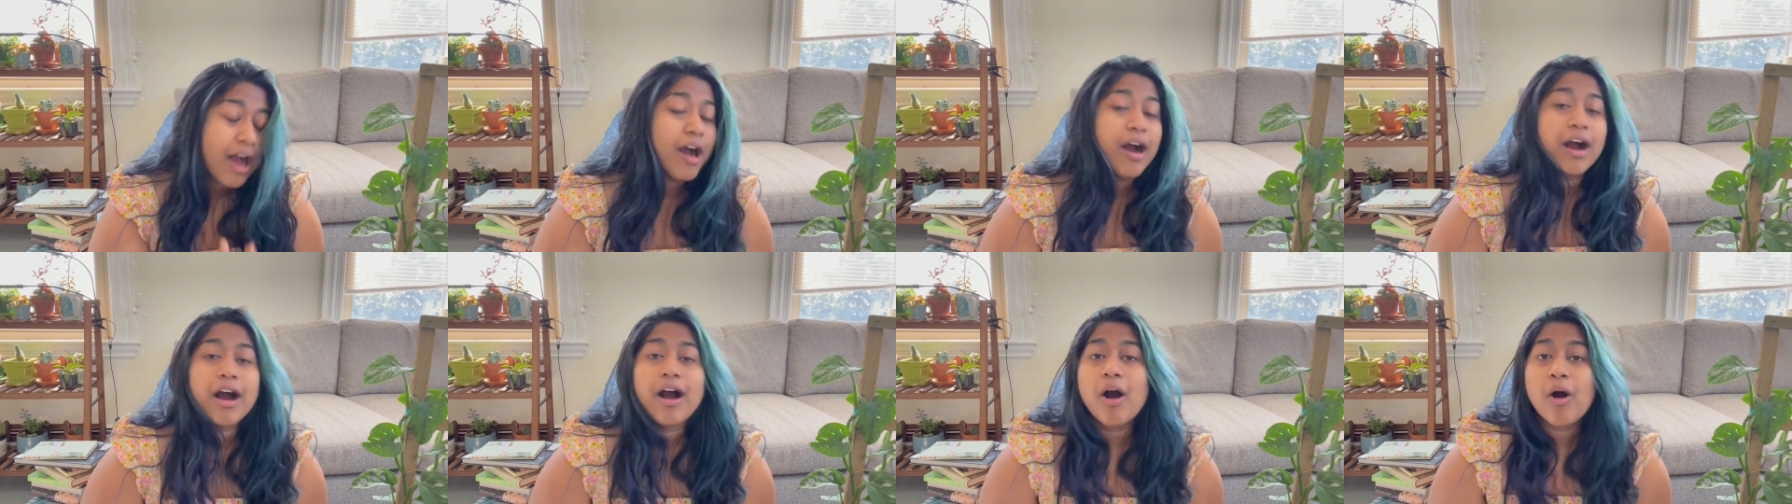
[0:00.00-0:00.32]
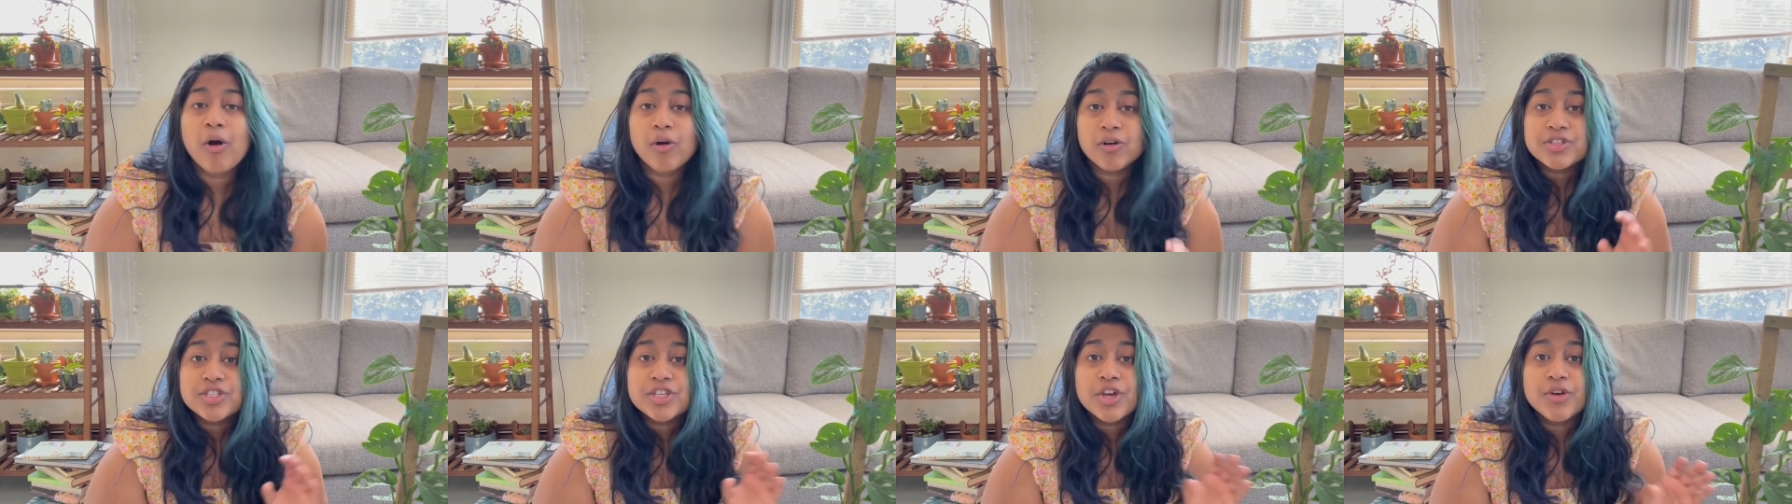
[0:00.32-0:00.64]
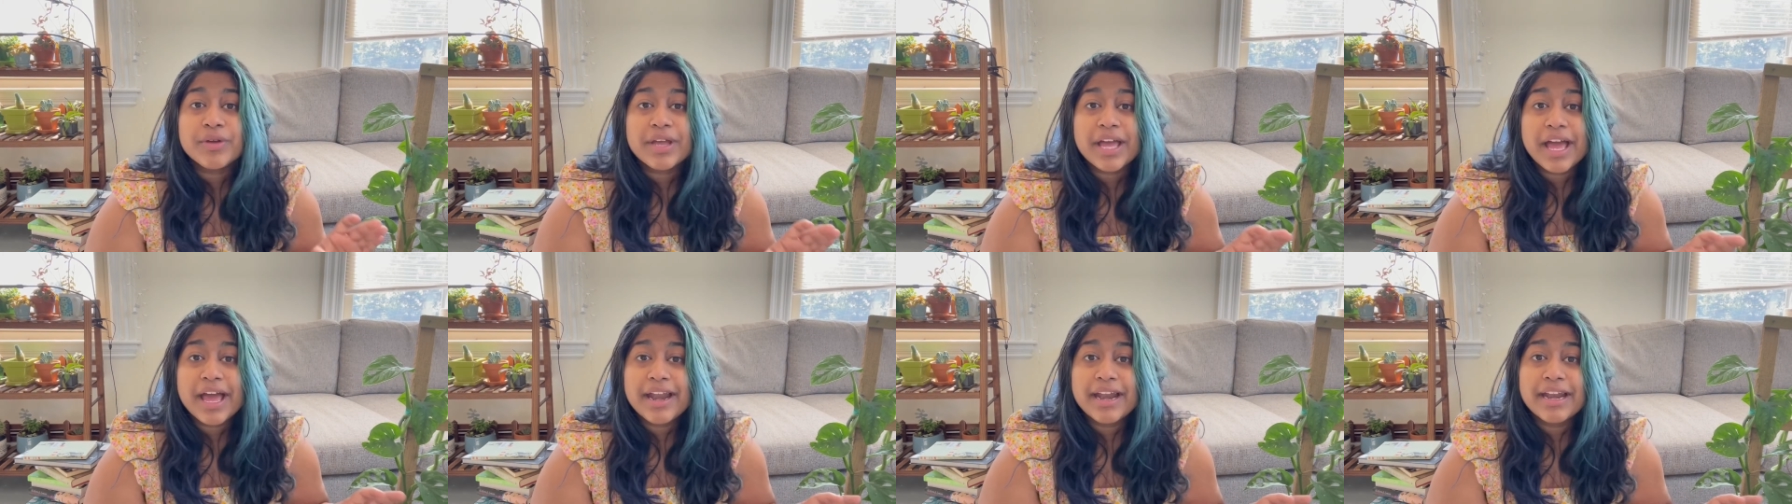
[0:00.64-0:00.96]
also
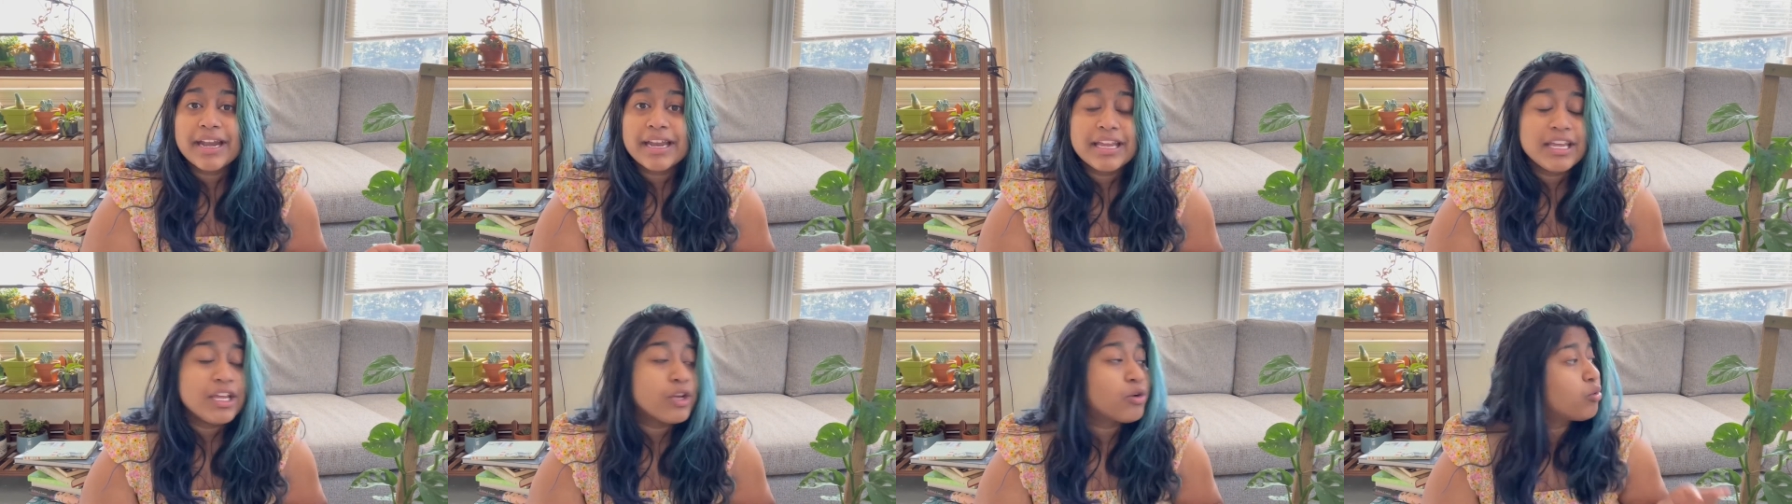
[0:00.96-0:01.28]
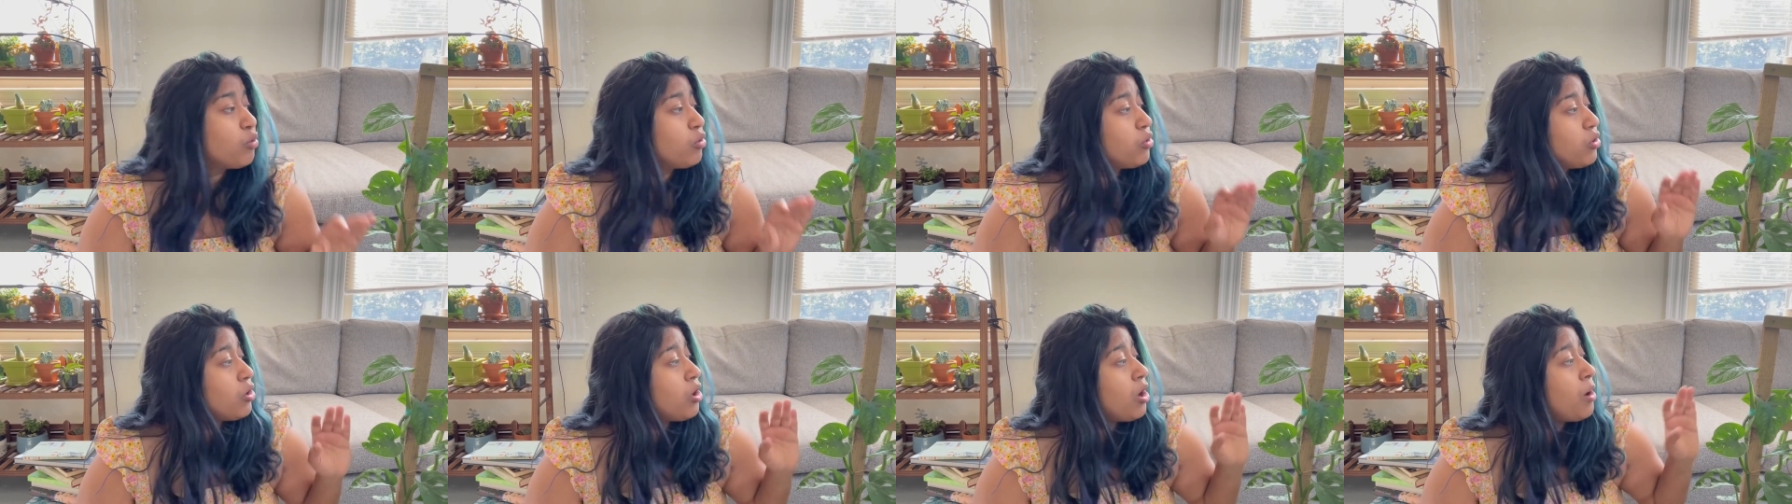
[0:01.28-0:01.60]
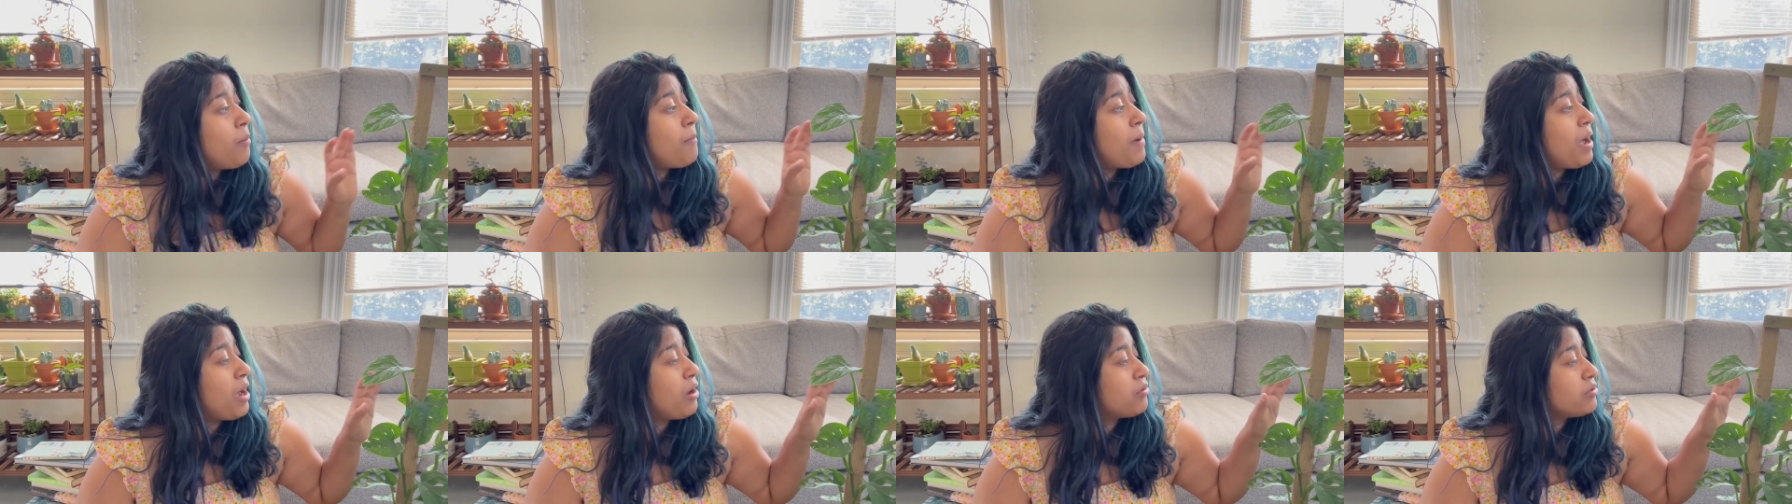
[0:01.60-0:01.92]
get an equal
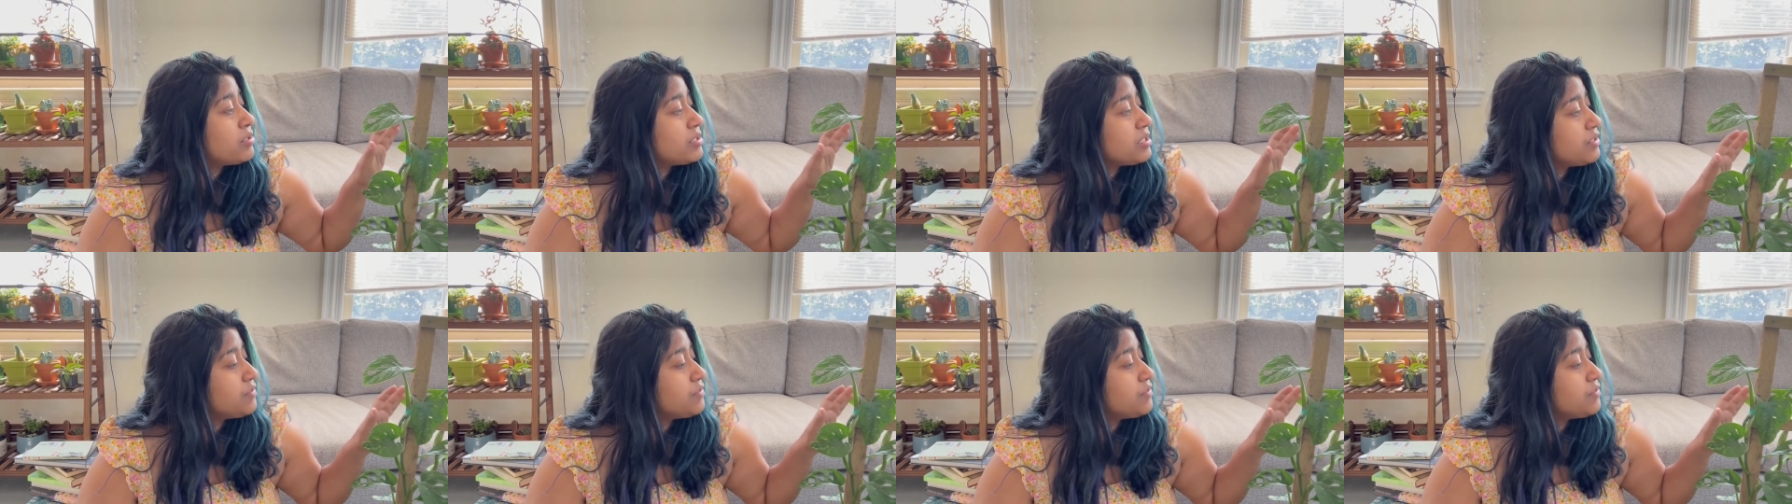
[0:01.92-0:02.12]
amount